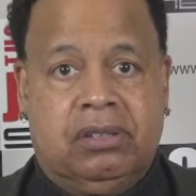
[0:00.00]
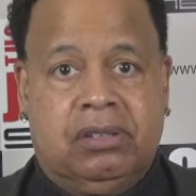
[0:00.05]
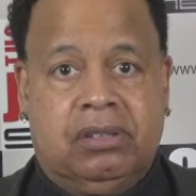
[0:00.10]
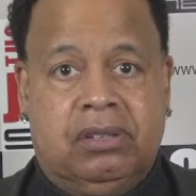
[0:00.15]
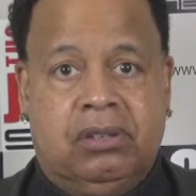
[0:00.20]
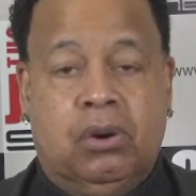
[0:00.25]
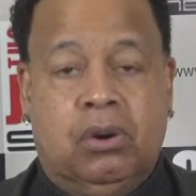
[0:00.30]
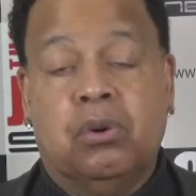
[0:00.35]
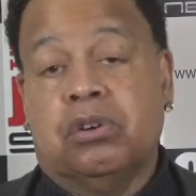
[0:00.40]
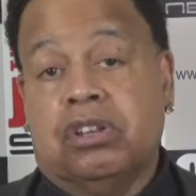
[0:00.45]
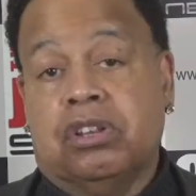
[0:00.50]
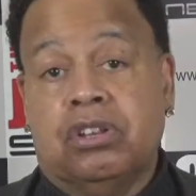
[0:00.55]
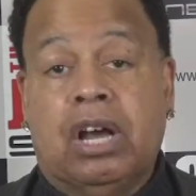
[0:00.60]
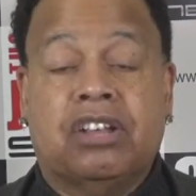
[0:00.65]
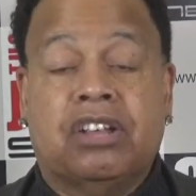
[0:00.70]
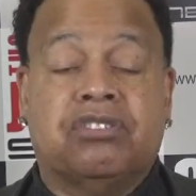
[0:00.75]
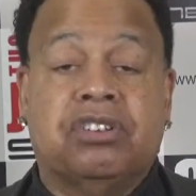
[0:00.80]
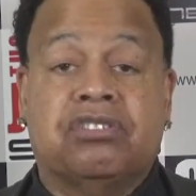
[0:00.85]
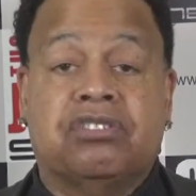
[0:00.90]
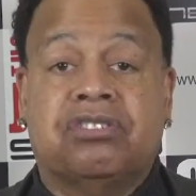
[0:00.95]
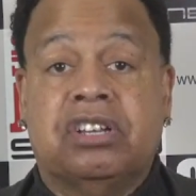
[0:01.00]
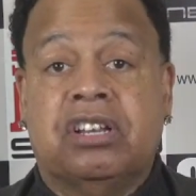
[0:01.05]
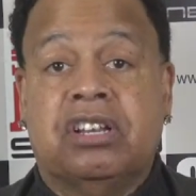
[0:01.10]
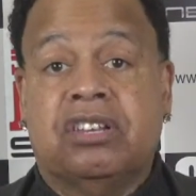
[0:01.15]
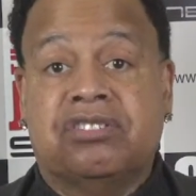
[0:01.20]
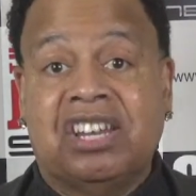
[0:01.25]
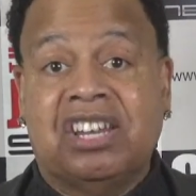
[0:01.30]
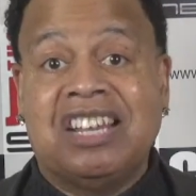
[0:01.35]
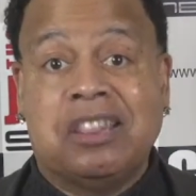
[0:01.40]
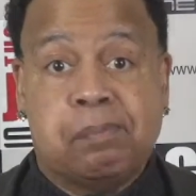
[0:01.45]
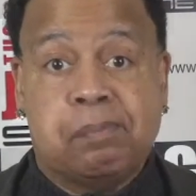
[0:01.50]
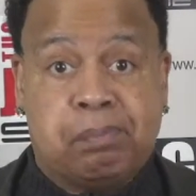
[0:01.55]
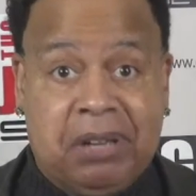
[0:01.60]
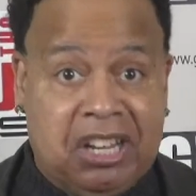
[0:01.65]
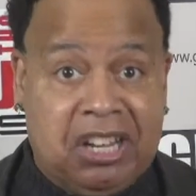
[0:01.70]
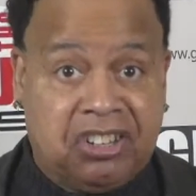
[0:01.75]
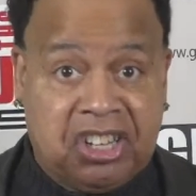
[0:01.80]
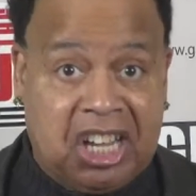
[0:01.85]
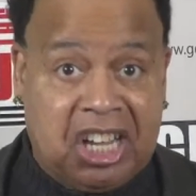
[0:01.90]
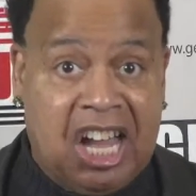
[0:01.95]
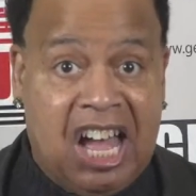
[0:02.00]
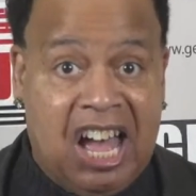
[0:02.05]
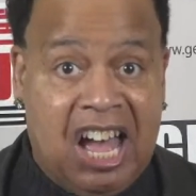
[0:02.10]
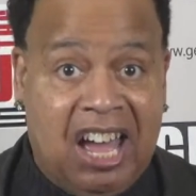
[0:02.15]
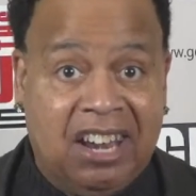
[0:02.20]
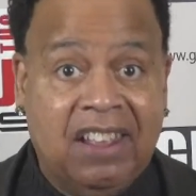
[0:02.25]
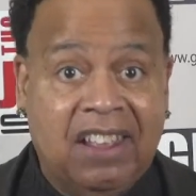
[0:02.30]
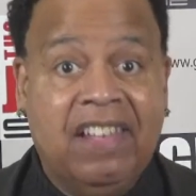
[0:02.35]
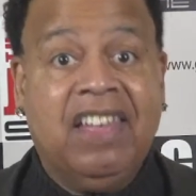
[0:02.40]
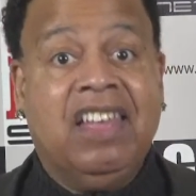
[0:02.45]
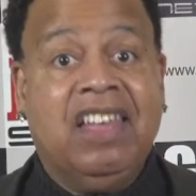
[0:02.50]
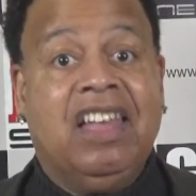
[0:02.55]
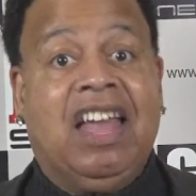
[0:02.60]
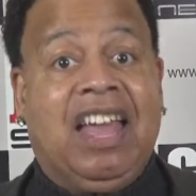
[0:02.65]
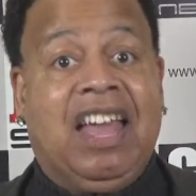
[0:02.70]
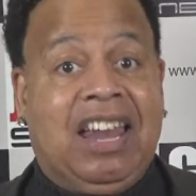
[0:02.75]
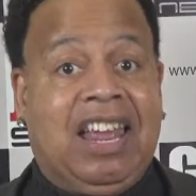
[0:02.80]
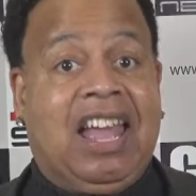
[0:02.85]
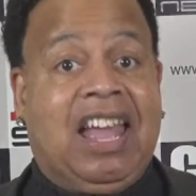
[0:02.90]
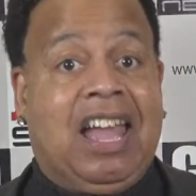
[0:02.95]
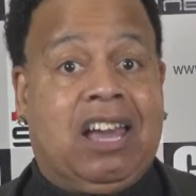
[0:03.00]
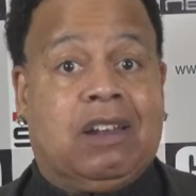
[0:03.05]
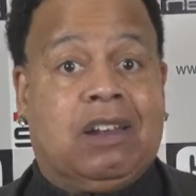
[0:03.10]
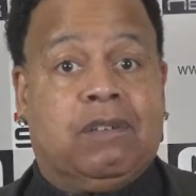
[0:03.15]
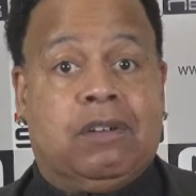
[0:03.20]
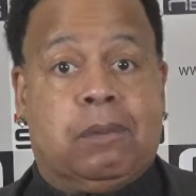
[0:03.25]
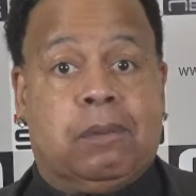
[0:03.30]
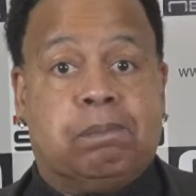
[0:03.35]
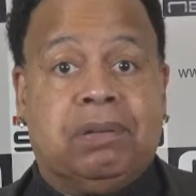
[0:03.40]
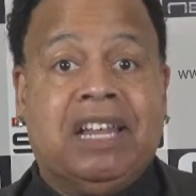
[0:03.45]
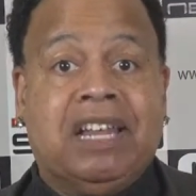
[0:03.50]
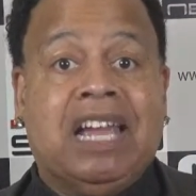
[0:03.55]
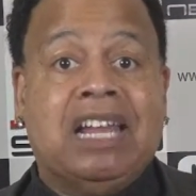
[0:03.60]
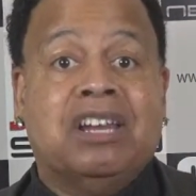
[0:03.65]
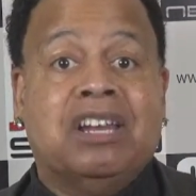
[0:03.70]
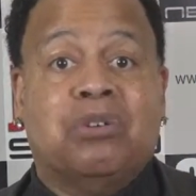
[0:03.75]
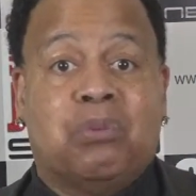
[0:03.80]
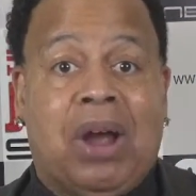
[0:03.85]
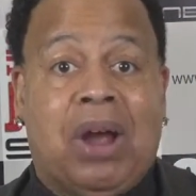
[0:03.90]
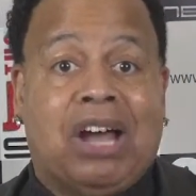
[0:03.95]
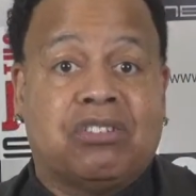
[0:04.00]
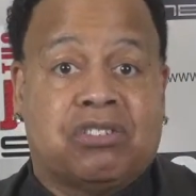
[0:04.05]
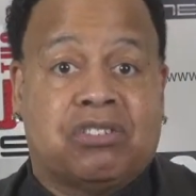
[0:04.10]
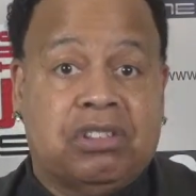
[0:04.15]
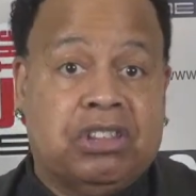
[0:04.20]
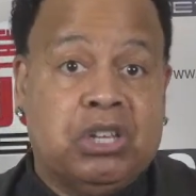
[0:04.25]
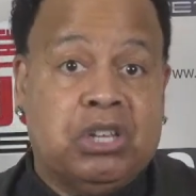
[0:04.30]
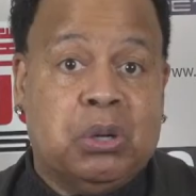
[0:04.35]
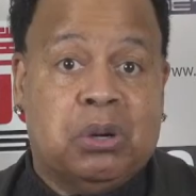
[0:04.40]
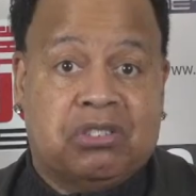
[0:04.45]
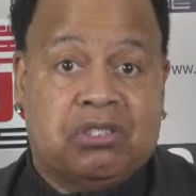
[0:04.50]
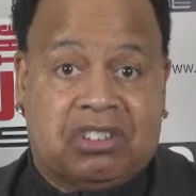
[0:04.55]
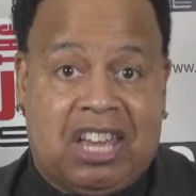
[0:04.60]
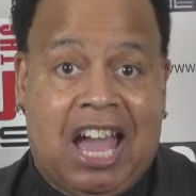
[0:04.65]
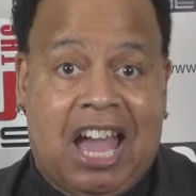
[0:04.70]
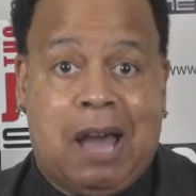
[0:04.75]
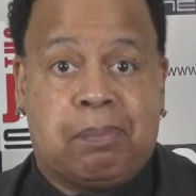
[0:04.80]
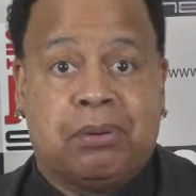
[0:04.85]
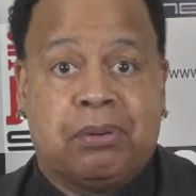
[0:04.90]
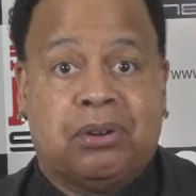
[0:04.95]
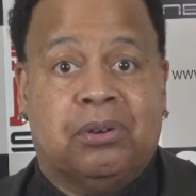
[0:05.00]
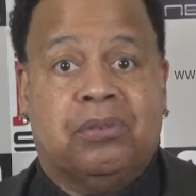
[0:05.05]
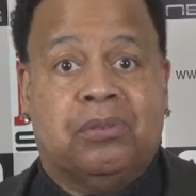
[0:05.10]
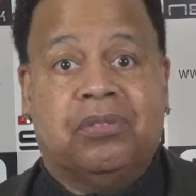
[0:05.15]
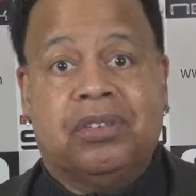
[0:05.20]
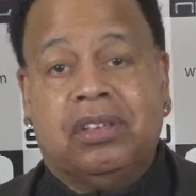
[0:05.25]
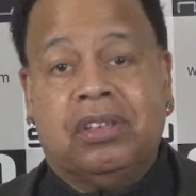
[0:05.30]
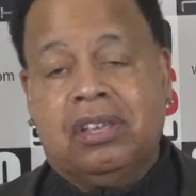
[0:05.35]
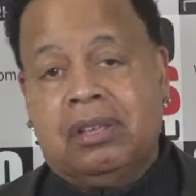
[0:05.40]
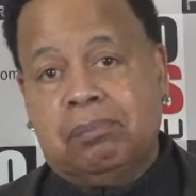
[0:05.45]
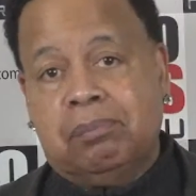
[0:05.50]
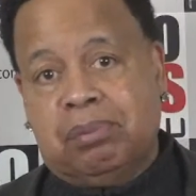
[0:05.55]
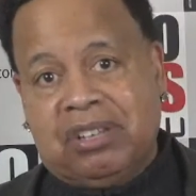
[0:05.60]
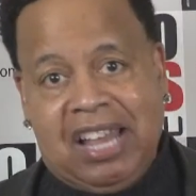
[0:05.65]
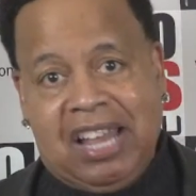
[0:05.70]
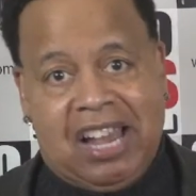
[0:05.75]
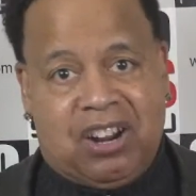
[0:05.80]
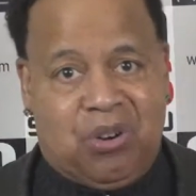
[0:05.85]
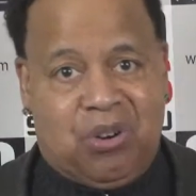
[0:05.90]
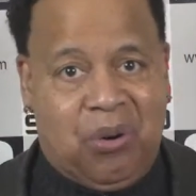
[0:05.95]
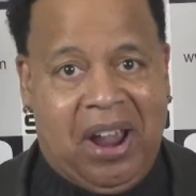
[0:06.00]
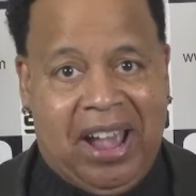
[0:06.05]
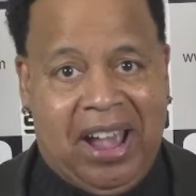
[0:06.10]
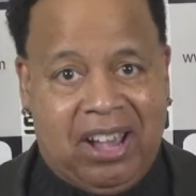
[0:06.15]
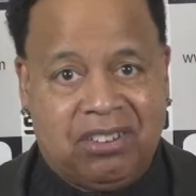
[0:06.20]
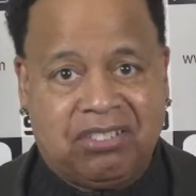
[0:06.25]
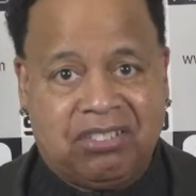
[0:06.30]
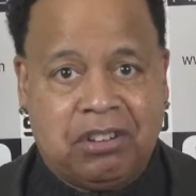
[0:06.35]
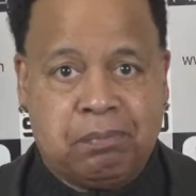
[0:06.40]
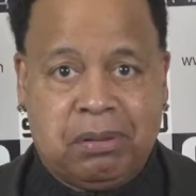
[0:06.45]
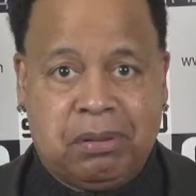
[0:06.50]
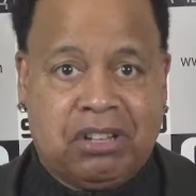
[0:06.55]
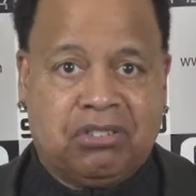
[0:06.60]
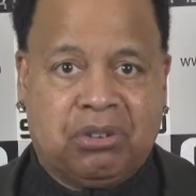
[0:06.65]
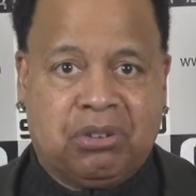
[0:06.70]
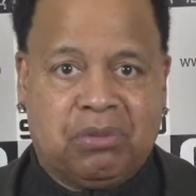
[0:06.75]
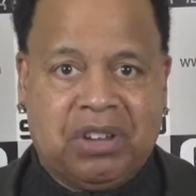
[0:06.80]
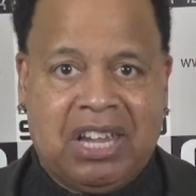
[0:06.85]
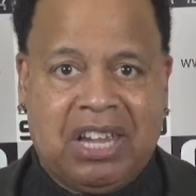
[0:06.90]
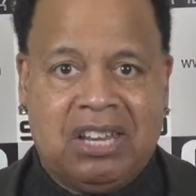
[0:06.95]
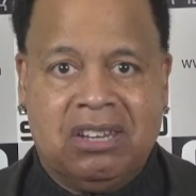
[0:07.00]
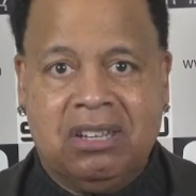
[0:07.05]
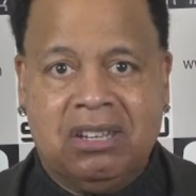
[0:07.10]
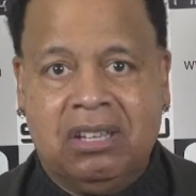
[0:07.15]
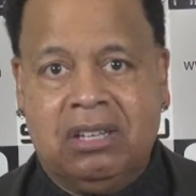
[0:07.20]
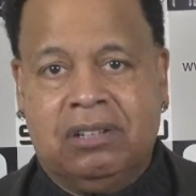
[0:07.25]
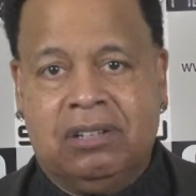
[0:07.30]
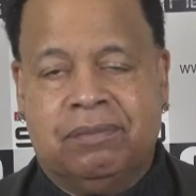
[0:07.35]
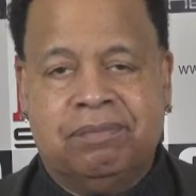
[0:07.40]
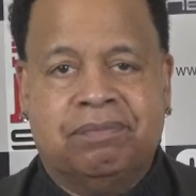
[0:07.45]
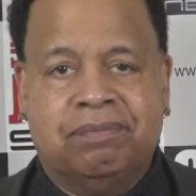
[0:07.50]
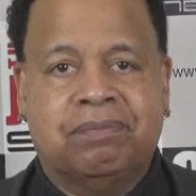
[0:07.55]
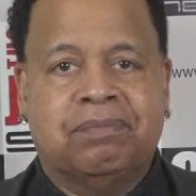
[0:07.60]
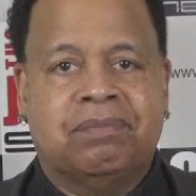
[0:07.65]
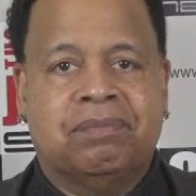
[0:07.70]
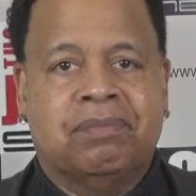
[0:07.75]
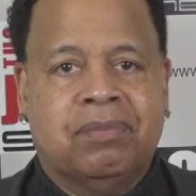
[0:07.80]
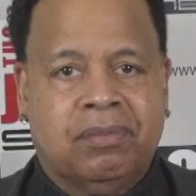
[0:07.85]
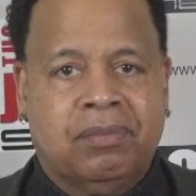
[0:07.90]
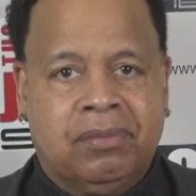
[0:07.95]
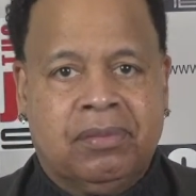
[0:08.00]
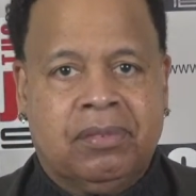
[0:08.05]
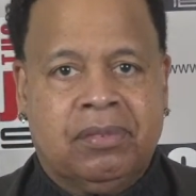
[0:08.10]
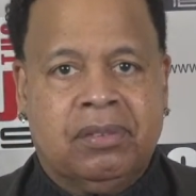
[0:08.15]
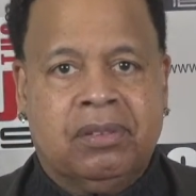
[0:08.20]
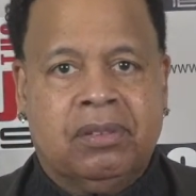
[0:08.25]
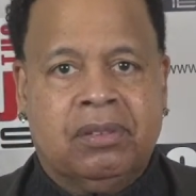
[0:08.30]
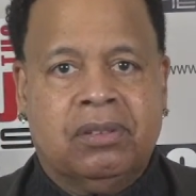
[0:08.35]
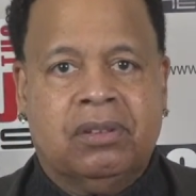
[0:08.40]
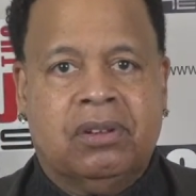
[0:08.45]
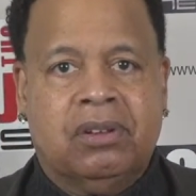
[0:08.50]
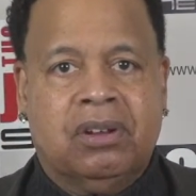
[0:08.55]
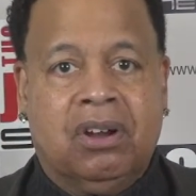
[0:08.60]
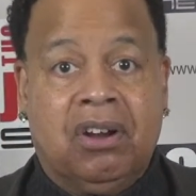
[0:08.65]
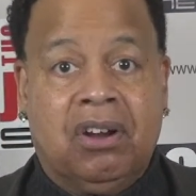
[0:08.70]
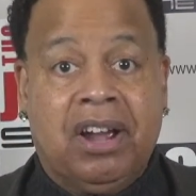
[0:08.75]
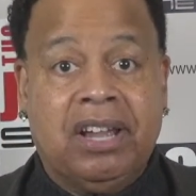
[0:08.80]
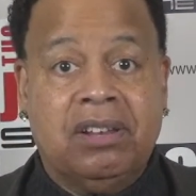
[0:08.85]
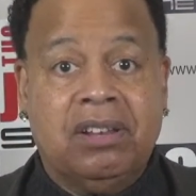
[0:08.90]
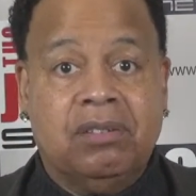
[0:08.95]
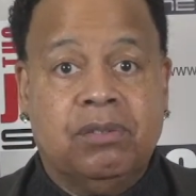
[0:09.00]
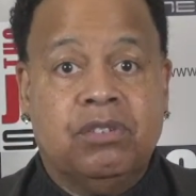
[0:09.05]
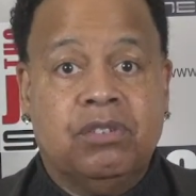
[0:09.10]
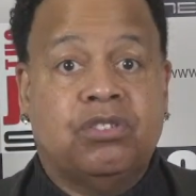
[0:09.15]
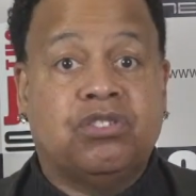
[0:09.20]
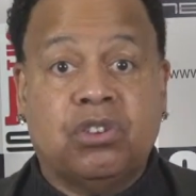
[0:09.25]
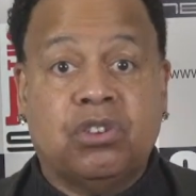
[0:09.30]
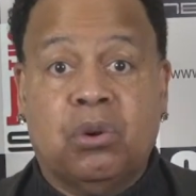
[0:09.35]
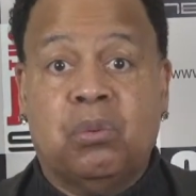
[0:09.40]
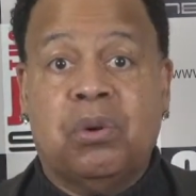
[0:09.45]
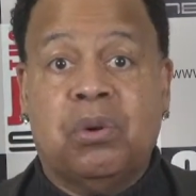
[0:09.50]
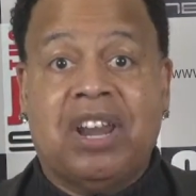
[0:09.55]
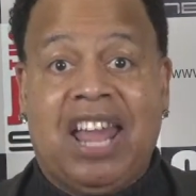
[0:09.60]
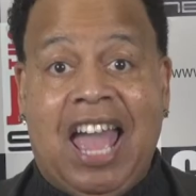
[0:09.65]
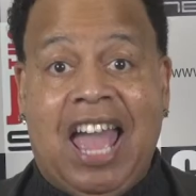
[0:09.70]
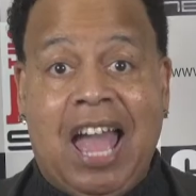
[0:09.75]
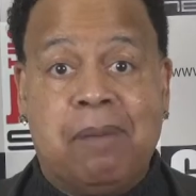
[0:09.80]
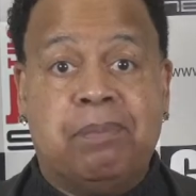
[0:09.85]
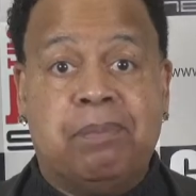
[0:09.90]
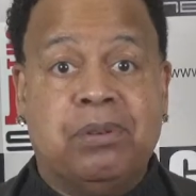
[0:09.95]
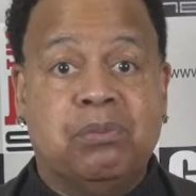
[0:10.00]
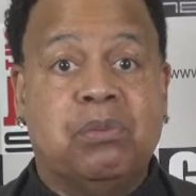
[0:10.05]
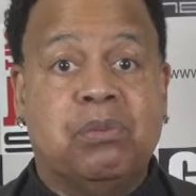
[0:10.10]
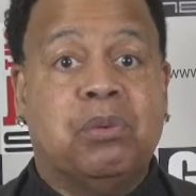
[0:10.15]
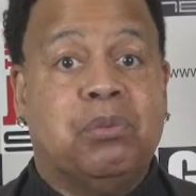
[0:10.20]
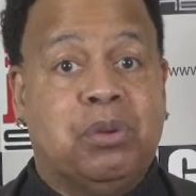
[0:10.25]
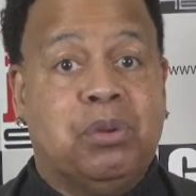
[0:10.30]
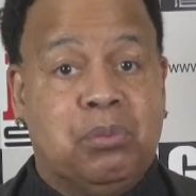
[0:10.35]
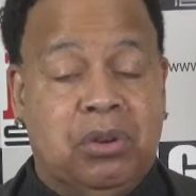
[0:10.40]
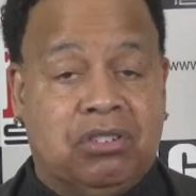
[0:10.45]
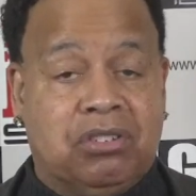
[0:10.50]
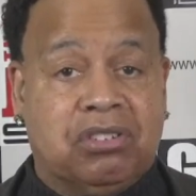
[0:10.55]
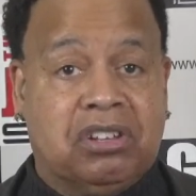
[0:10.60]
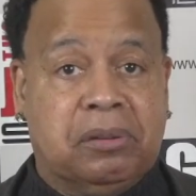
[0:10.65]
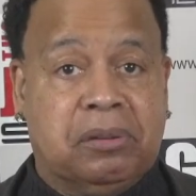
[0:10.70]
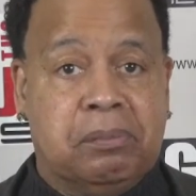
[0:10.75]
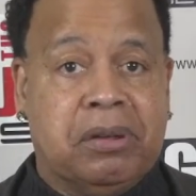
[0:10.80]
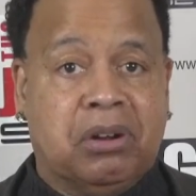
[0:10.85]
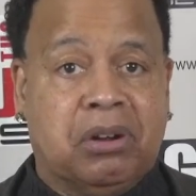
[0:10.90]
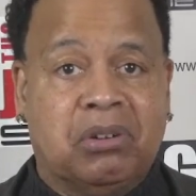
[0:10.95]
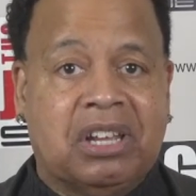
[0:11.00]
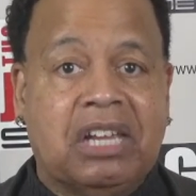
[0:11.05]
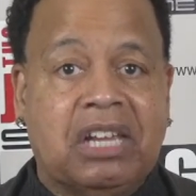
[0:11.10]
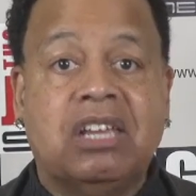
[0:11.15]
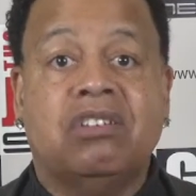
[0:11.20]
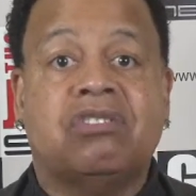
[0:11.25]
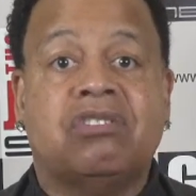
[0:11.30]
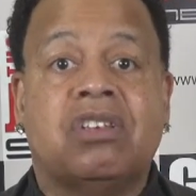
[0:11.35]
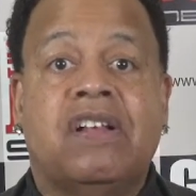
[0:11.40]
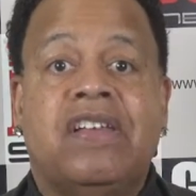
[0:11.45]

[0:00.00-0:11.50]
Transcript: or I should say the Pentagon, and they had a plane en route to the U.S. Capitol, but that crashed in Pennsylvania. All right, so what happened when we went to the Middle East,